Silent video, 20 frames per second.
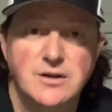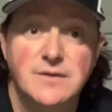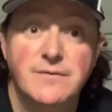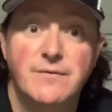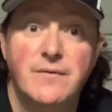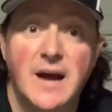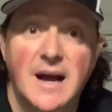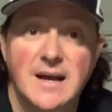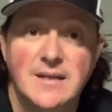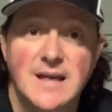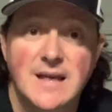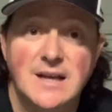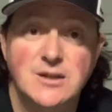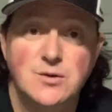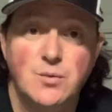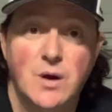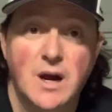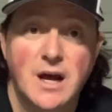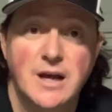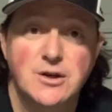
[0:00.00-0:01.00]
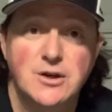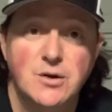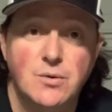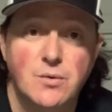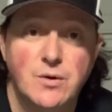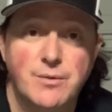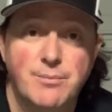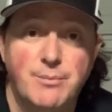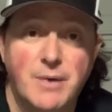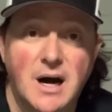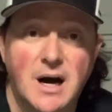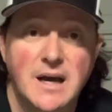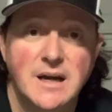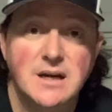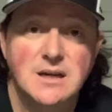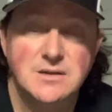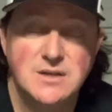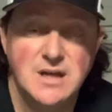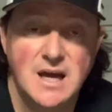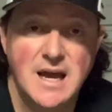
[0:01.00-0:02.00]
In fact, that's what I do with mine
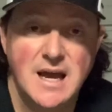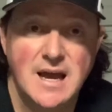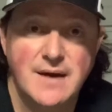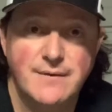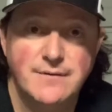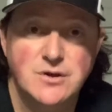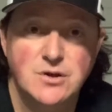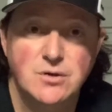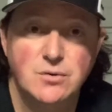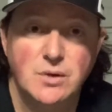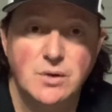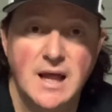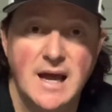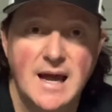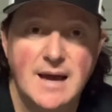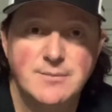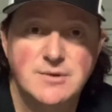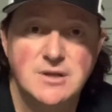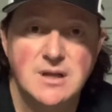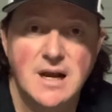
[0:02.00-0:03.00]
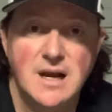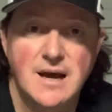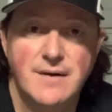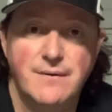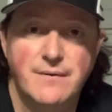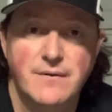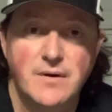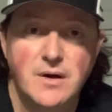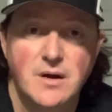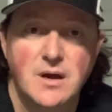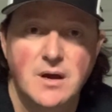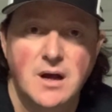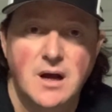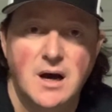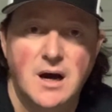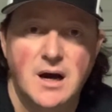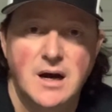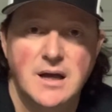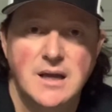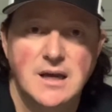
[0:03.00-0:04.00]
because I have two labs that have
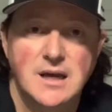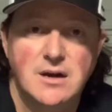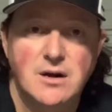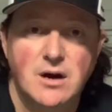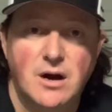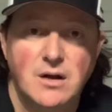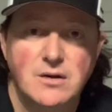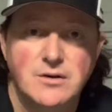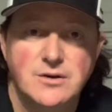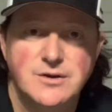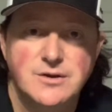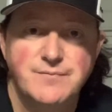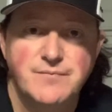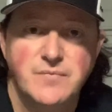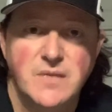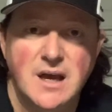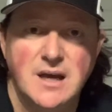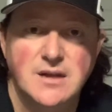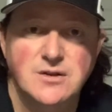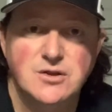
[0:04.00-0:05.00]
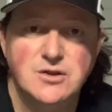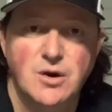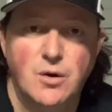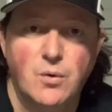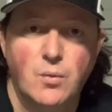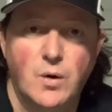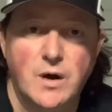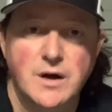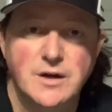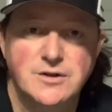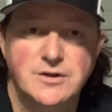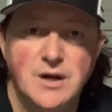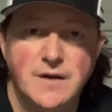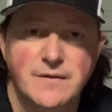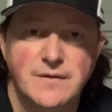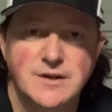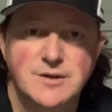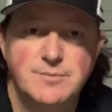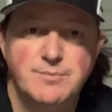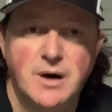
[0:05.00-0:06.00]
e-collars, and so one is on
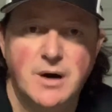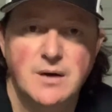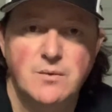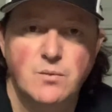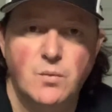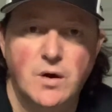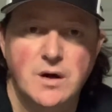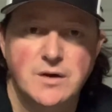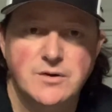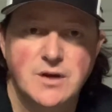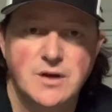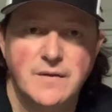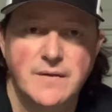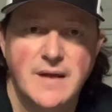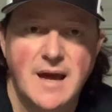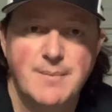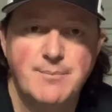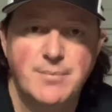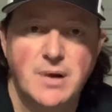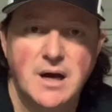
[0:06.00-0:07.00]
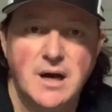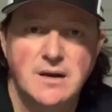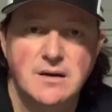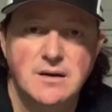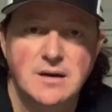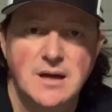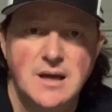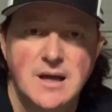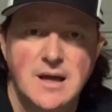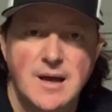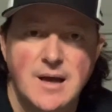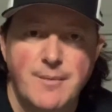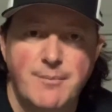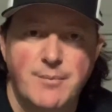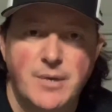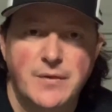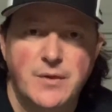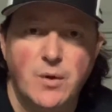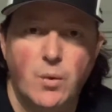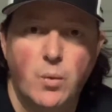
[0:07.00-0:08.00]
this button, one is on that button.
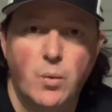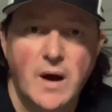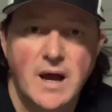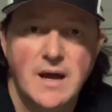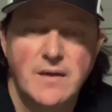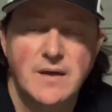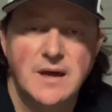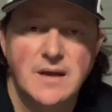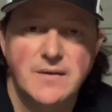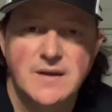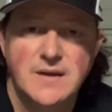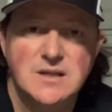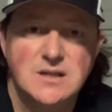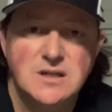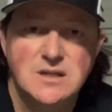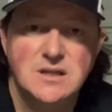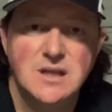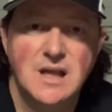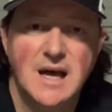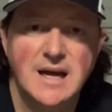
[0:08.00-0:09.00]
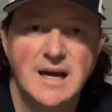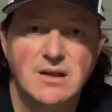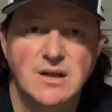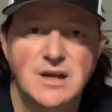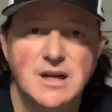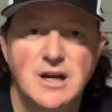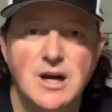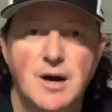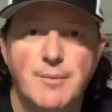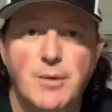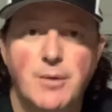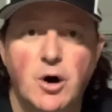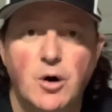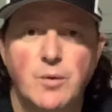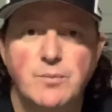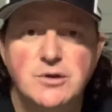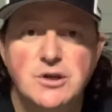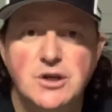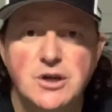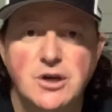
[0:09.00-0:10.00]
But the way that this is likely to come
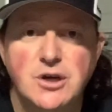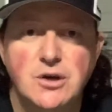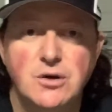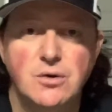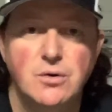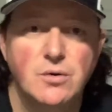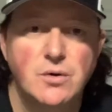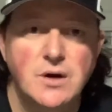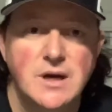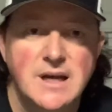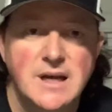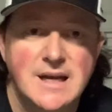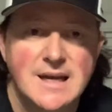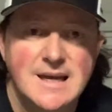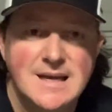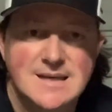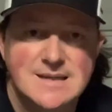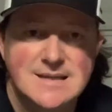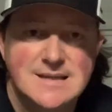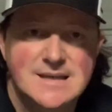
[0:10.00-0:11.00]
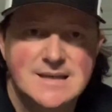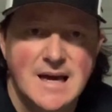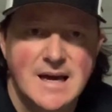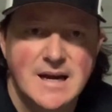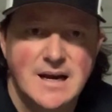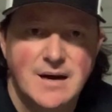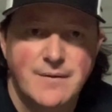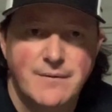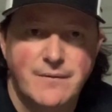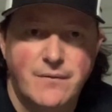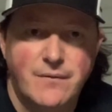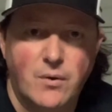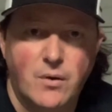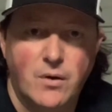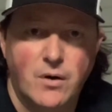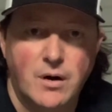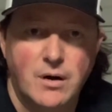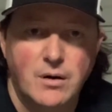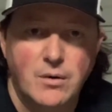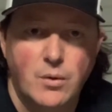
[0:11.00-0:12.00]
home to you is set up
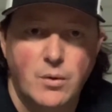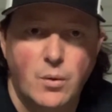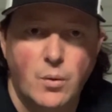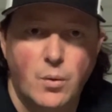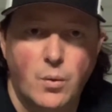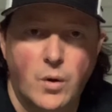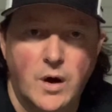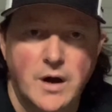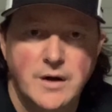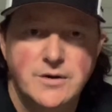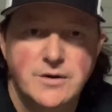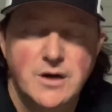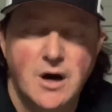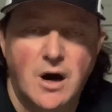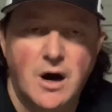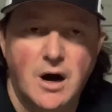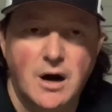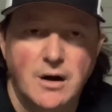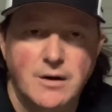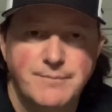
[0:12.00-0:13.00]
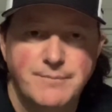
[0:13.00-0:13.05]
for one dog.